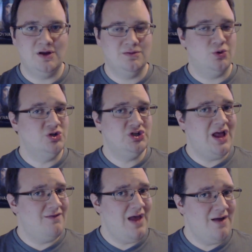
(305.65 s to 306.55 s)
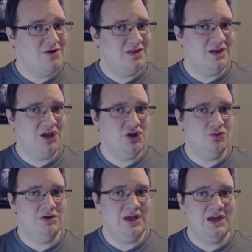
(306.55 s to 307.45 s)
This motherboard should have
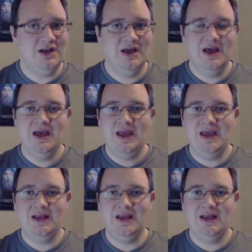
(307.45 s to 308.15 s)
everything you need